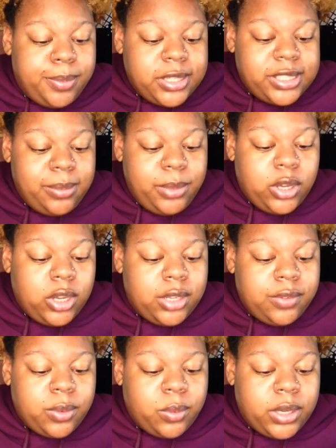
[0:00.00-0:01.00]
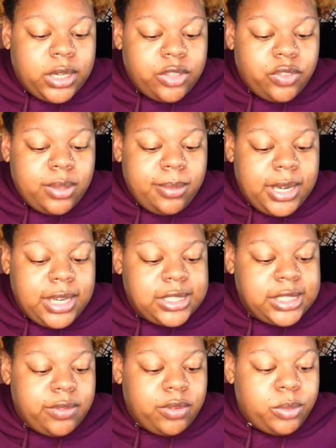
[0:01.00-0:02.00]
your Teami colon for 1 to 3
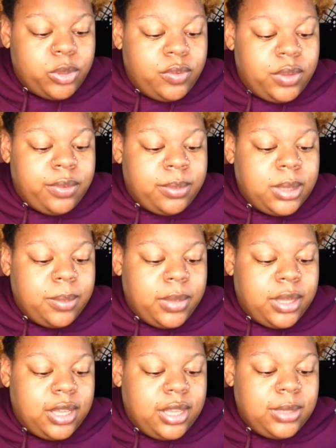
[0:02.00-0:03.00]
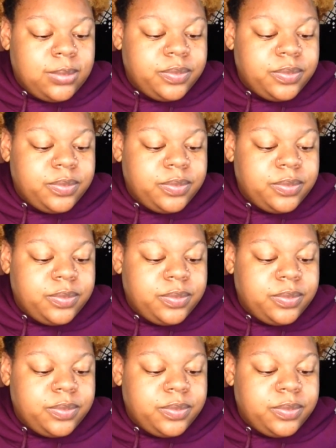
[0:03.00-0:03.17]
minutes, then remove it from the mug.